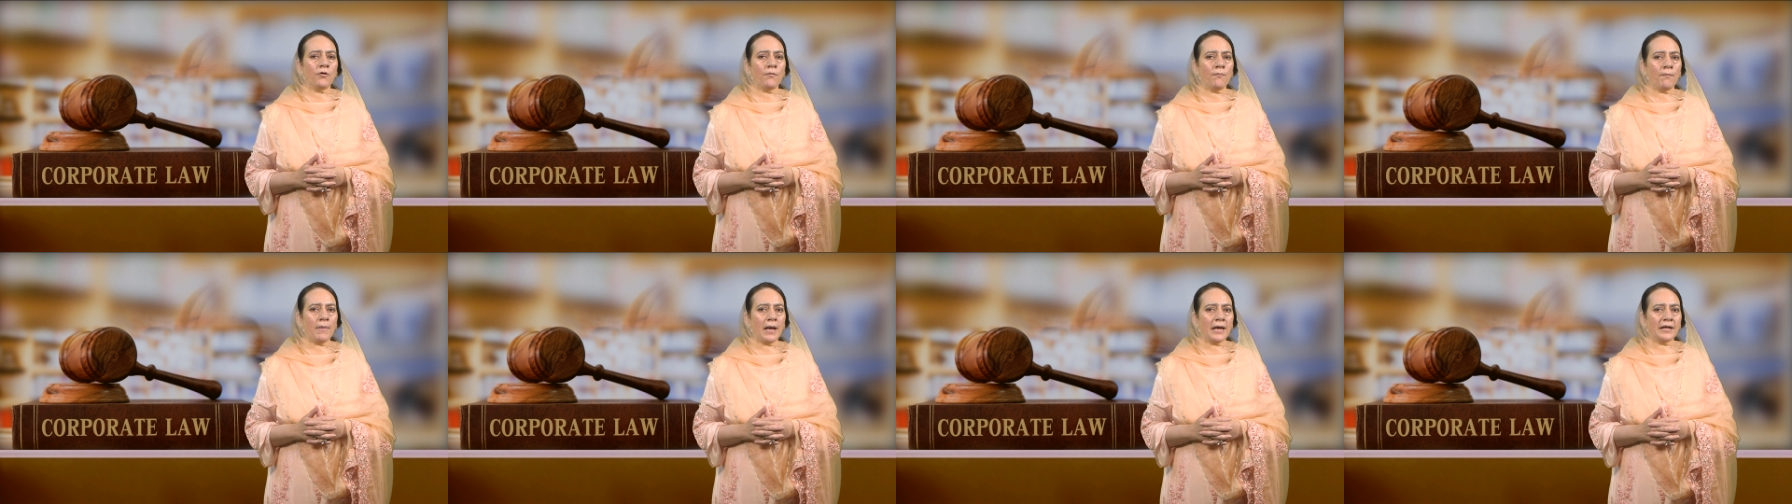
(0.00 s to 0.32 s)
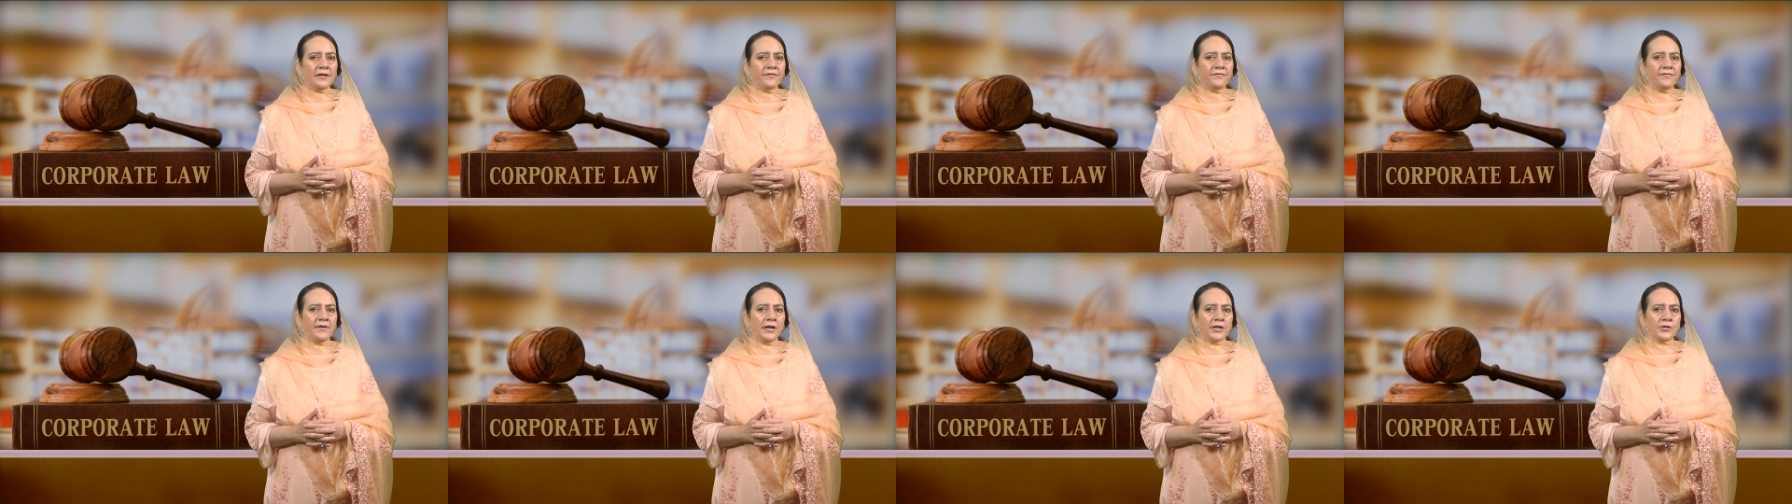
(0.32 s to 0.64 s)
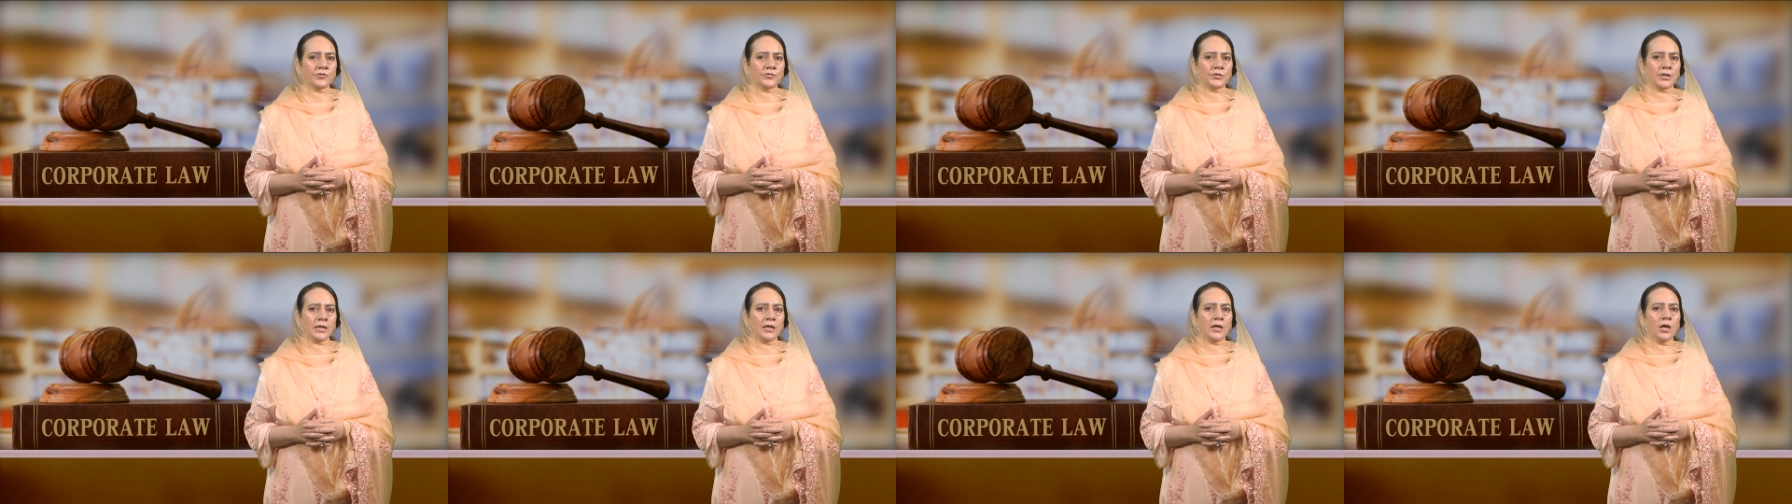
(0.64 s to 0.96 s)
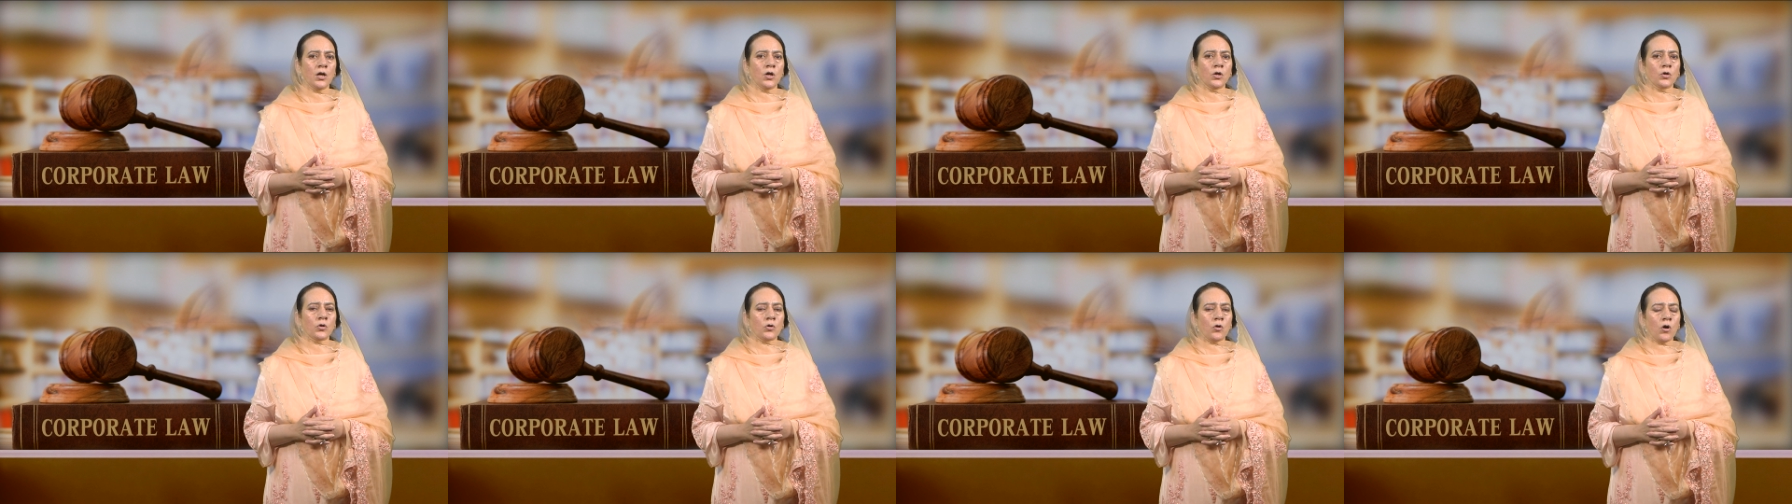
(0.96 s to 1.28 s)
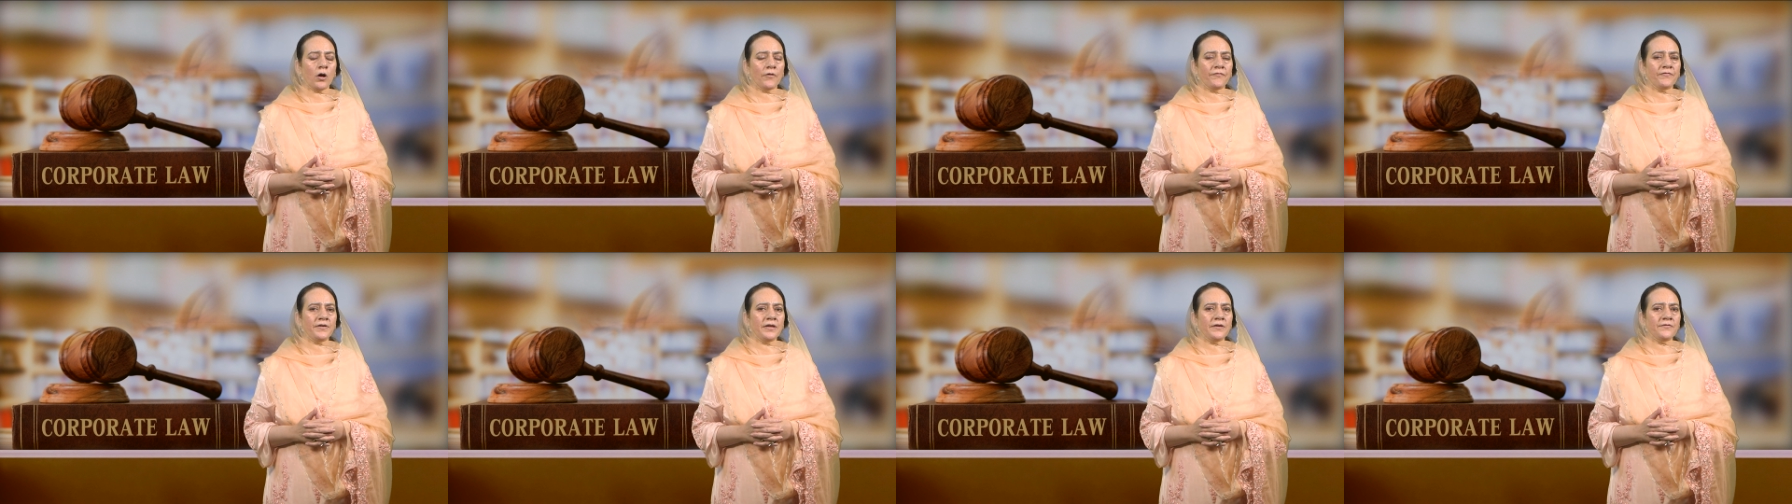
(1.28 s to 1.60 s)
manufacturing
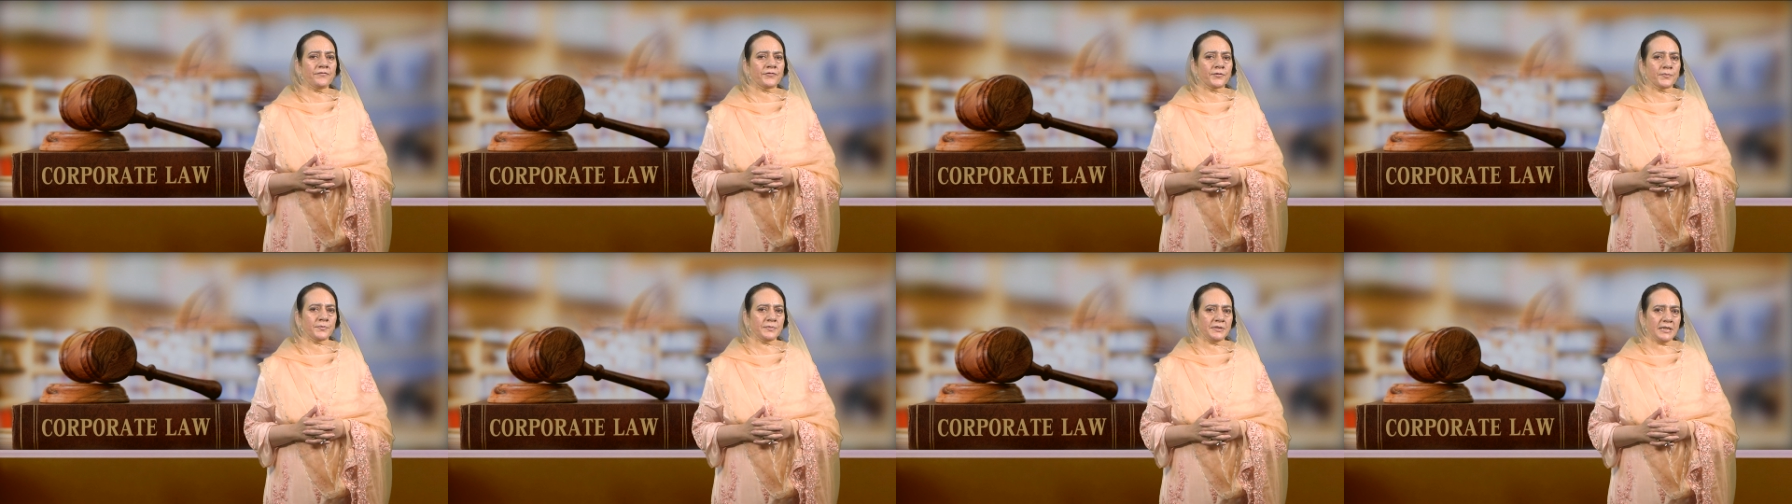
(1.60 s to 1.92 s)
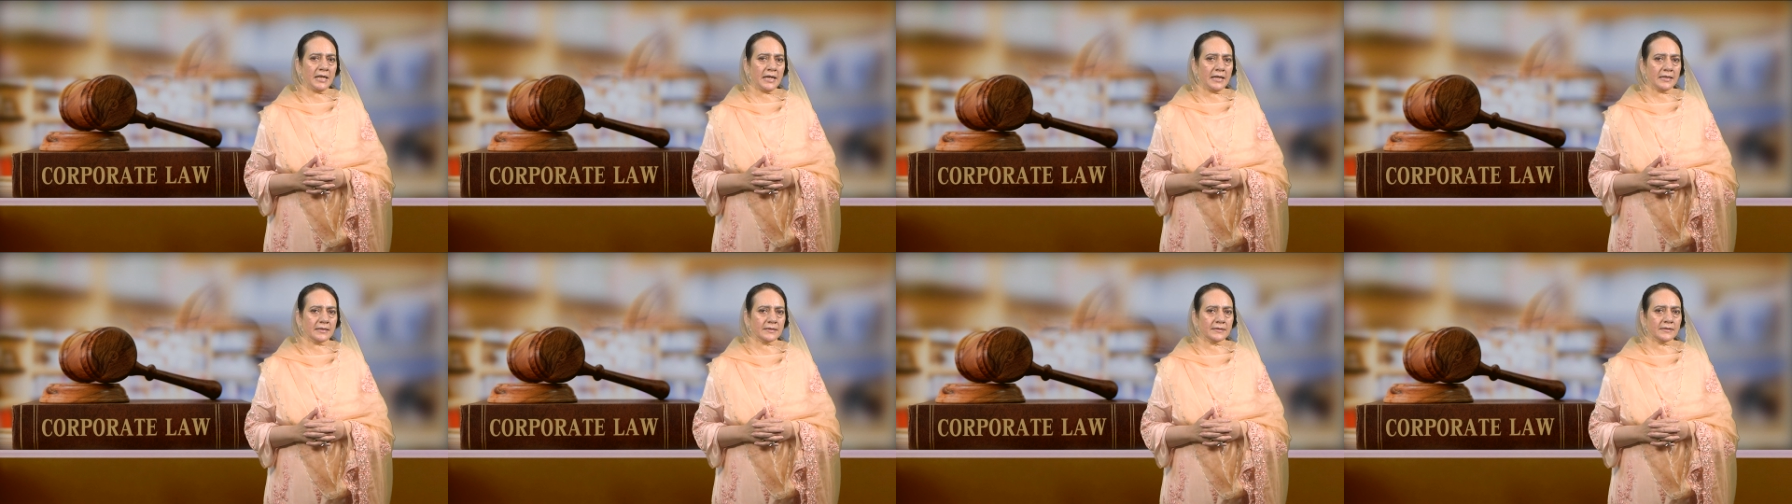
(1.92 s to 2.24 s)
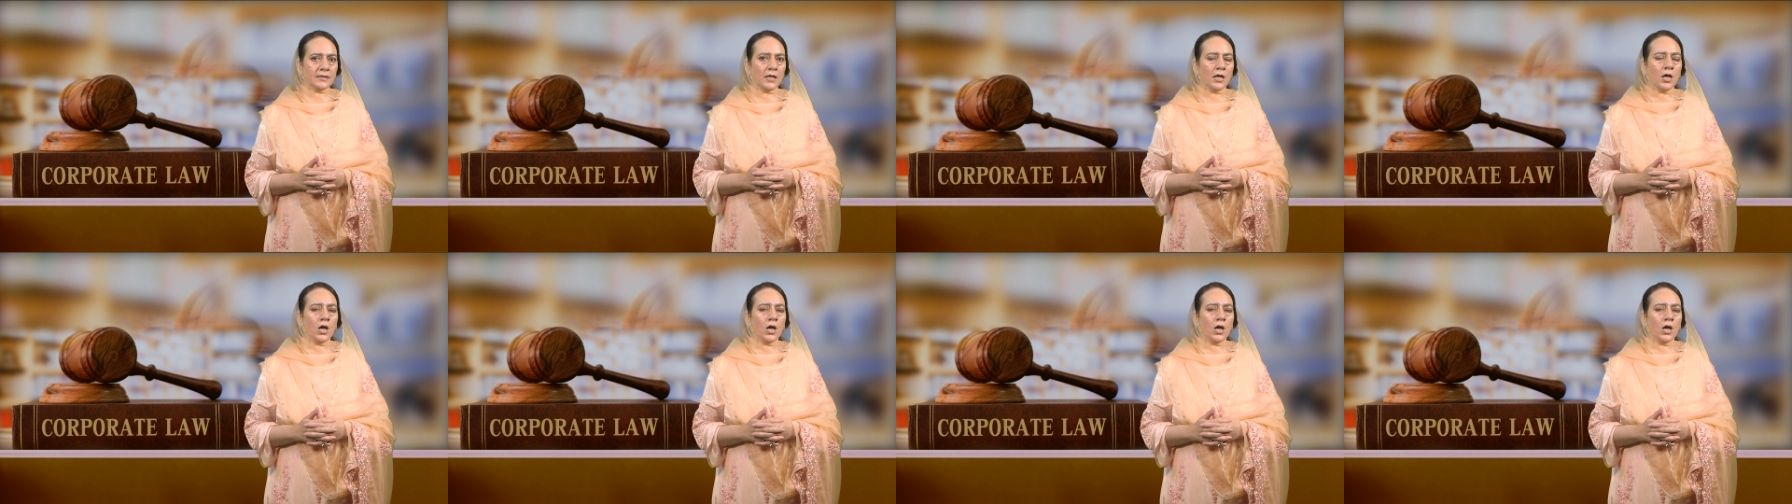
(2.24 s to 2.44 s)
coffee from dates,